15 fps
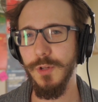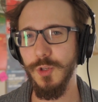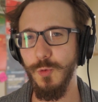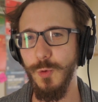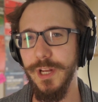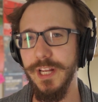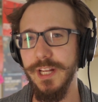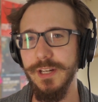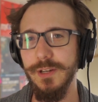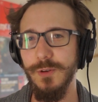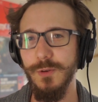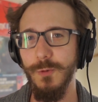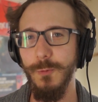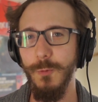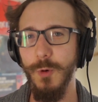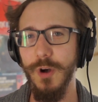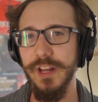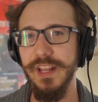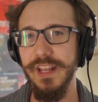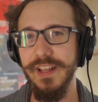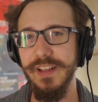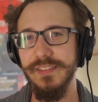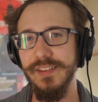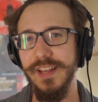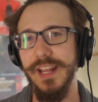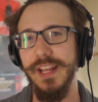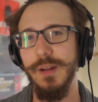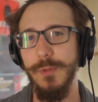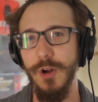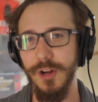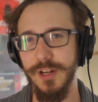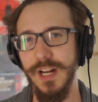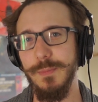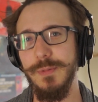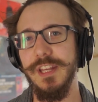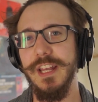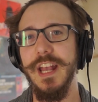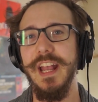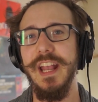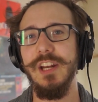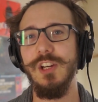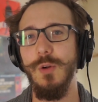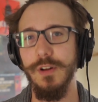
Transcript: between what is an American IPA,